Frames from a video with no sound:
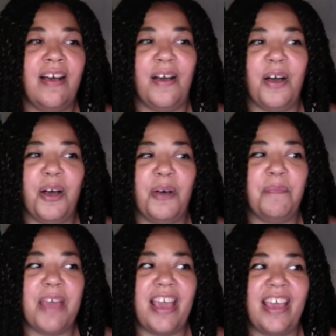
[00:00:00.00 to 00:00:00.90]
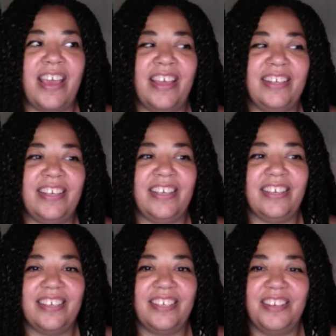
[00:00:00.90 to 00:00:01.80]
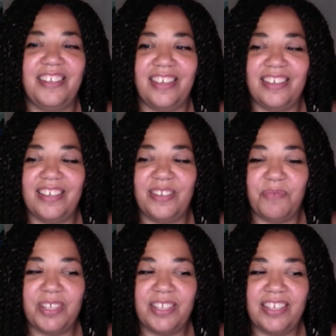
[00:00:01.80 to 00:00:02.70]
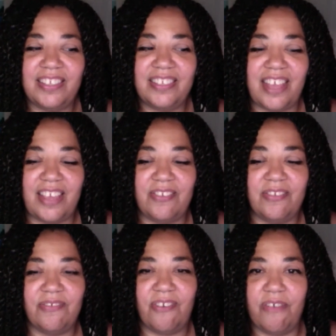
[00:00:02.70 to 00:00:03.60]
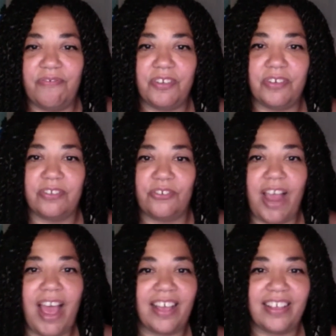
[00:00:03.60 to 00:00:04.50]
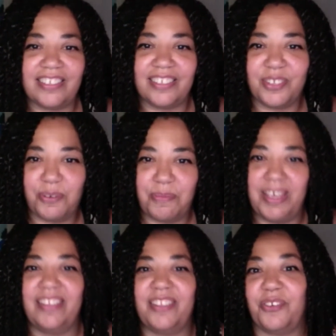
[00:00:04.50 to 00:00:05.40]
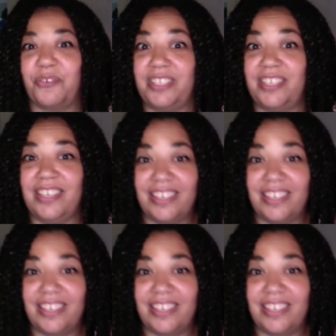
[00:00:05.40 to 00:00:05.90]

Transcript: And it can really set you off your tracks a little bit, the critique,